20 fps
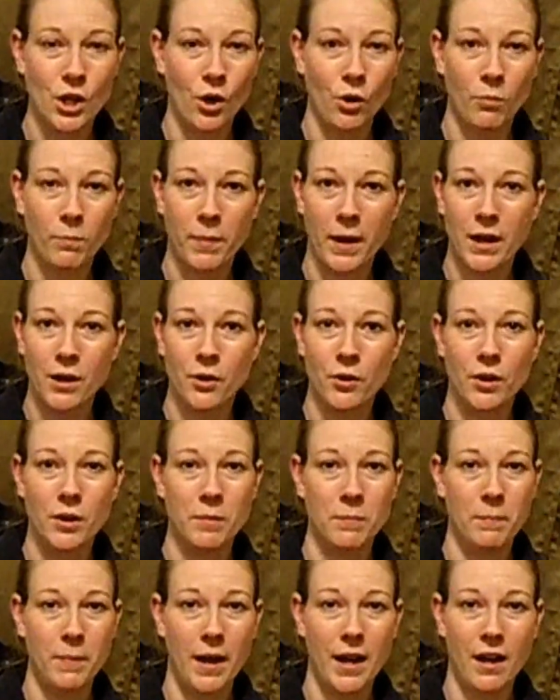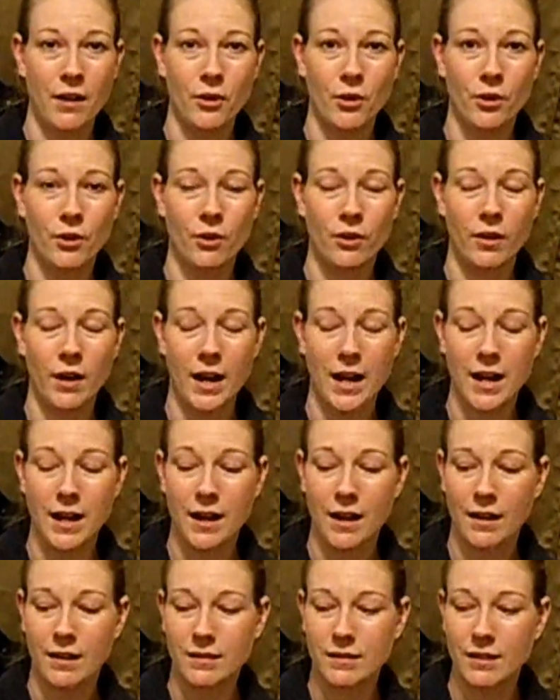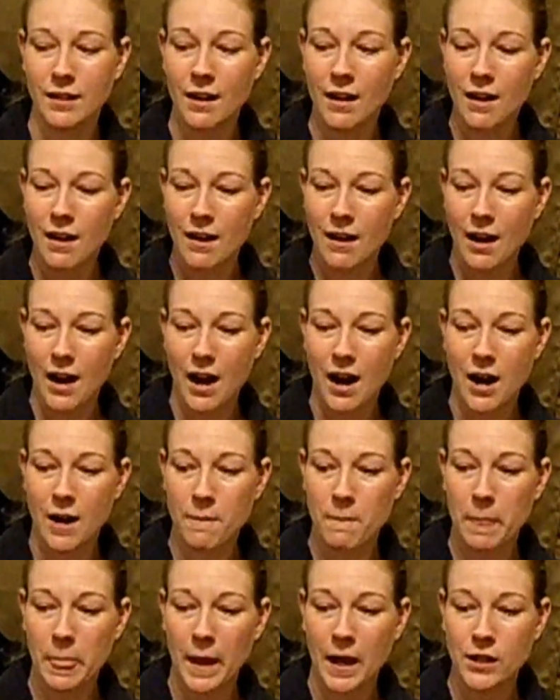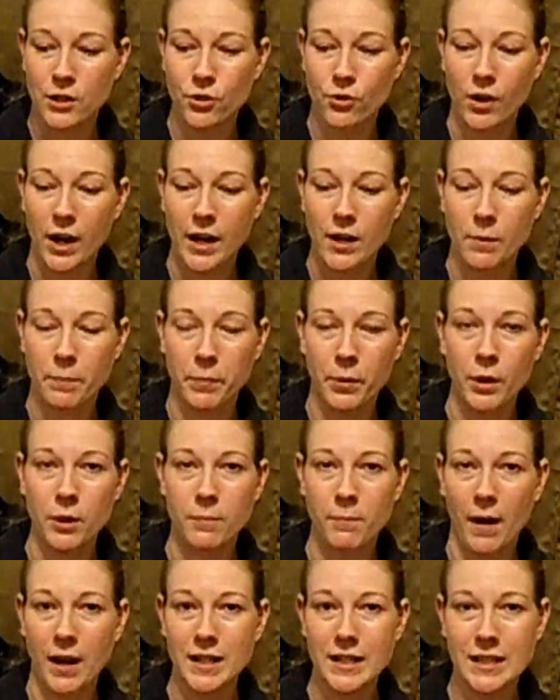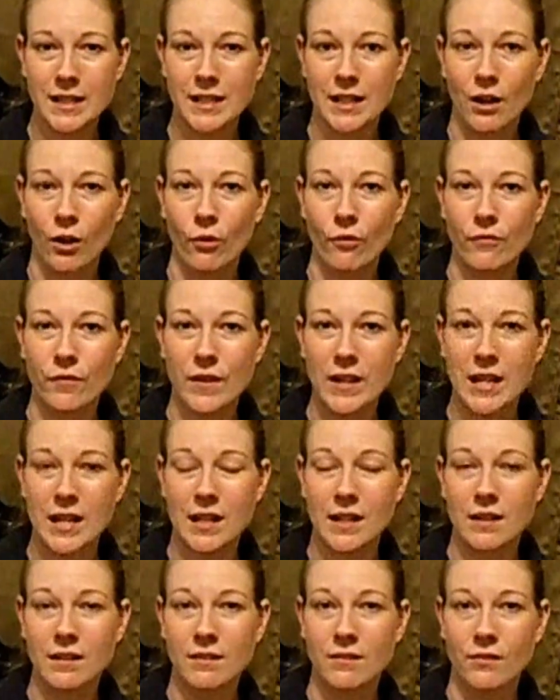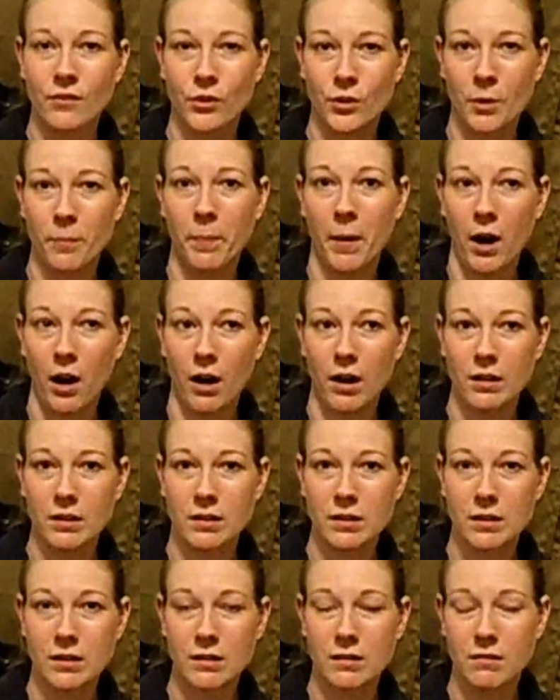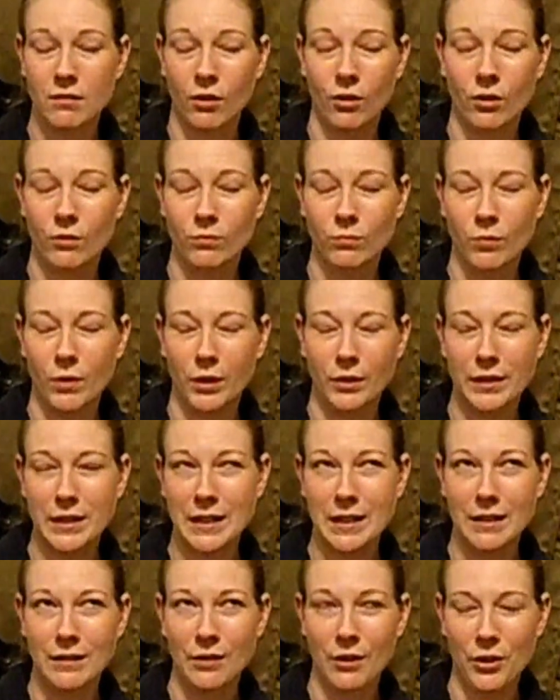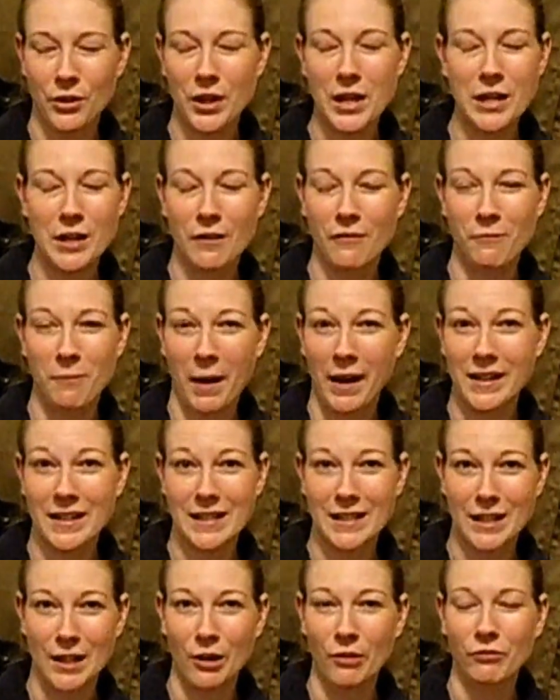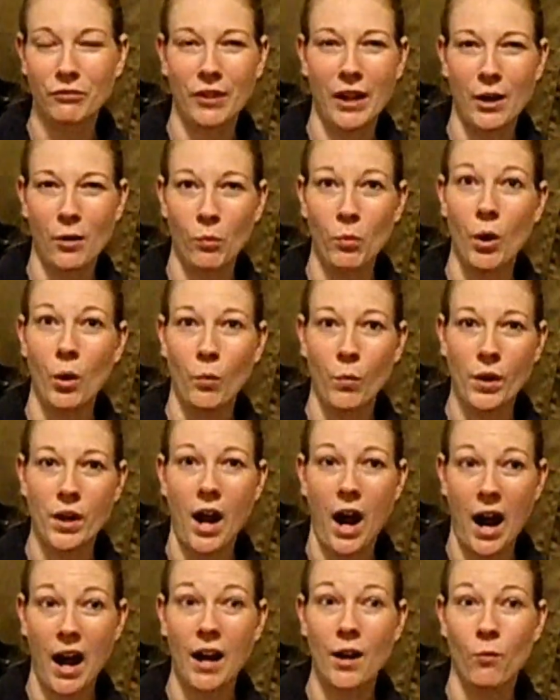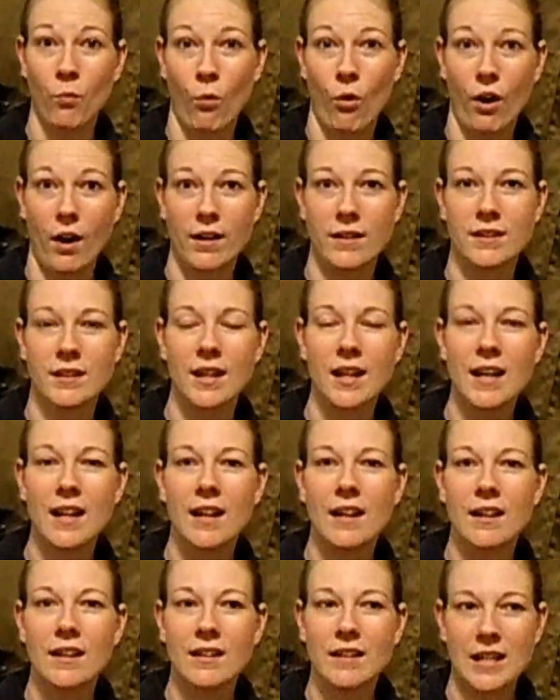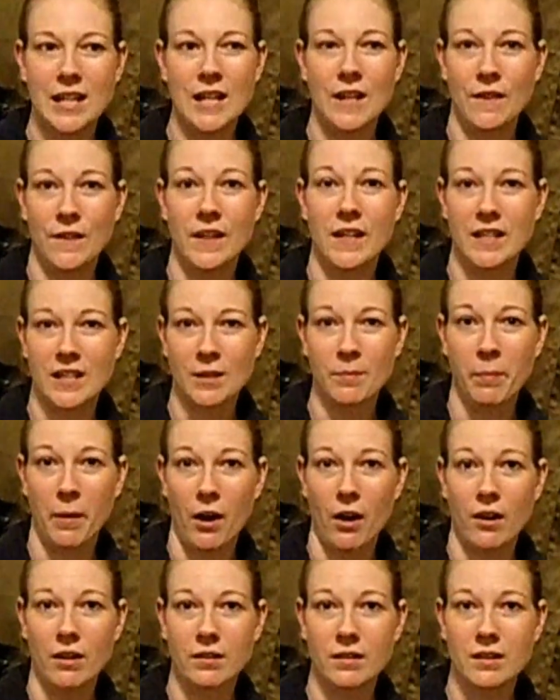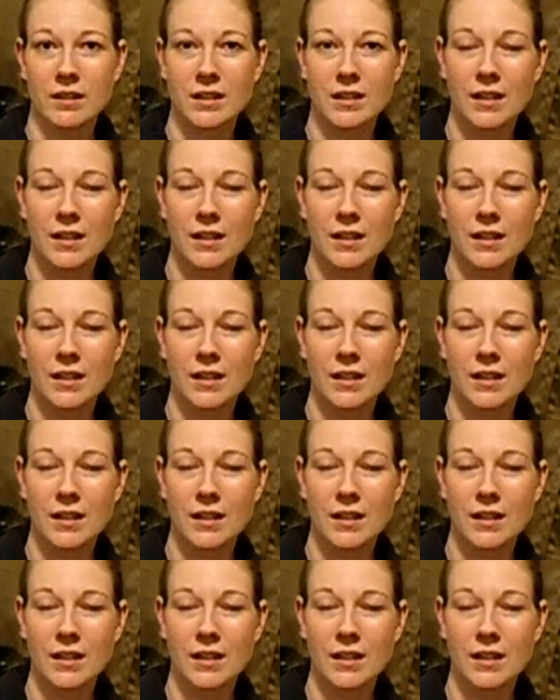better and better, and I try to put myself in the box, or think of myself like, what would I want in this box.